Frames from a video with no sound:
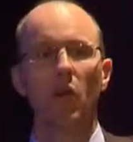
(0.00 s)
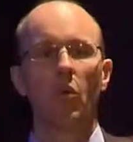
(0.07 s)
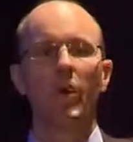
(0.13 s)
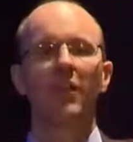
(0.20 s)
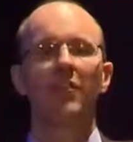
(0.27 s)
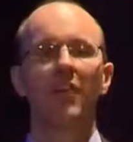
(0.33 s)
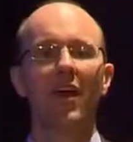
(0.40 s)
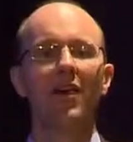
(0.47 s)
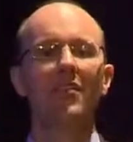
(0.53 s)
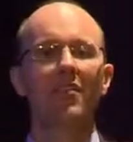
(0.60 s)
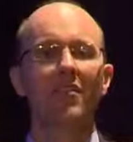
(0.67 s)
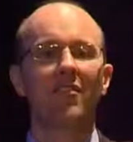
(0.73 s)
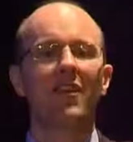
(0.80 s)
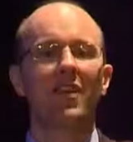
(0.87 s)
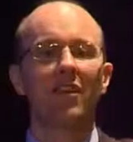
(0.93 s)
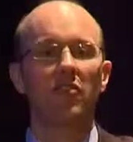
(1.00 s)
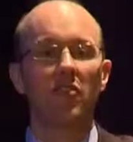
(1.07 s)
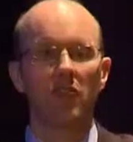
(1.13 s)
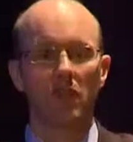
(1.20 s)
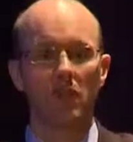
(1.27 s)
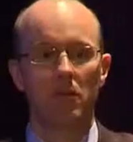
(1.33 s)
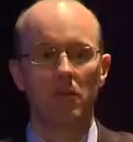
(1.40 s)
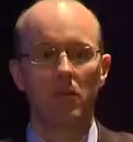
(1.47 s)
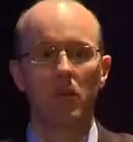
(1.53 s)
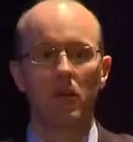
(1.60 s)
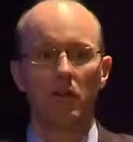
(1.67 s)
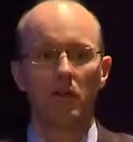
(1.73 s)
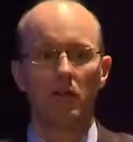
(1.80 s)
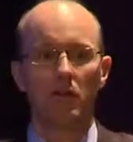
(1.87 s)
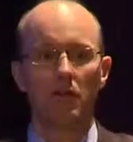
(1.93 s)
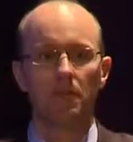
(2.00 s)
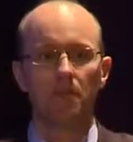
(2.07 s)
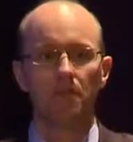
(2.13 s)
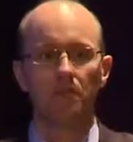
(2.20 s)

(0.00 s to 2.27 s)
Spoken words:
we tend to think it's only this much.